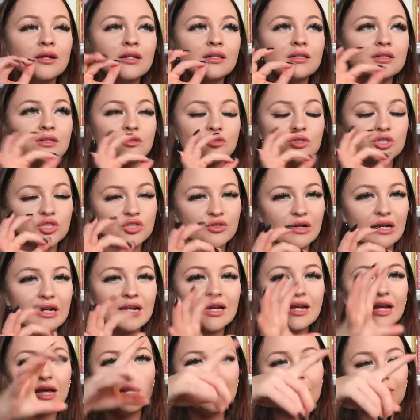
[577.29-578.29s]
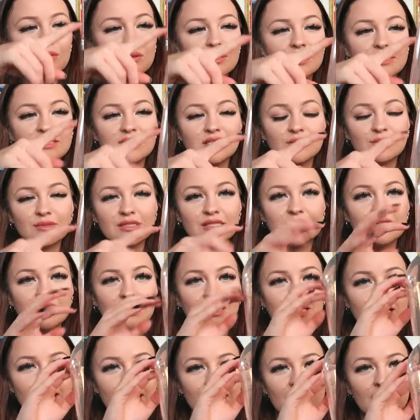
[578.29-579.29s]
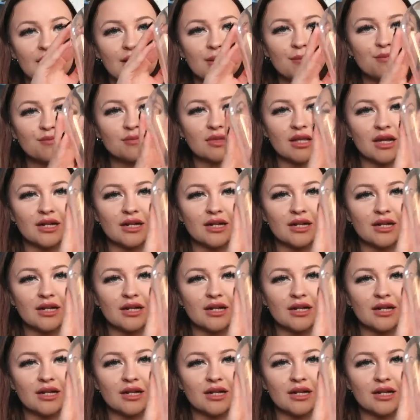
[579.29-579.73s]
little string and then place them inside here.